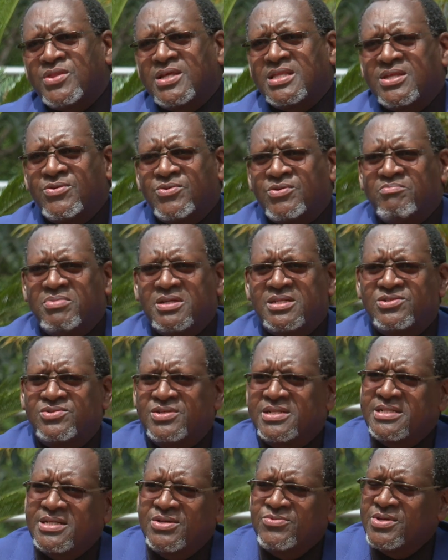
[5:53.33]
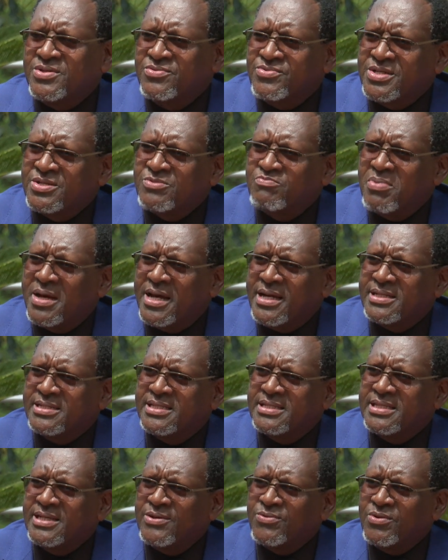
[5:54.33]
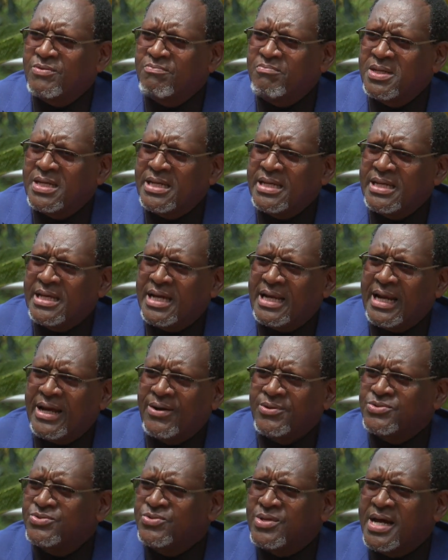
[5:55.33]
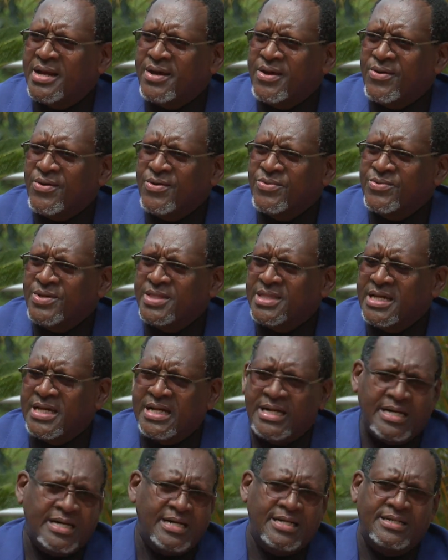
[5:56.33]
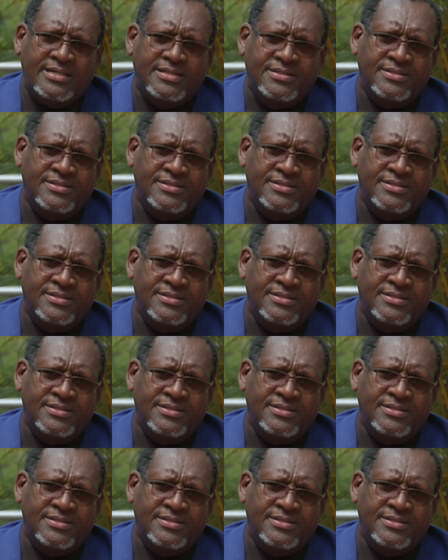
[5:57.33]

that they would be treated with respect, they would be allowed to carry on with their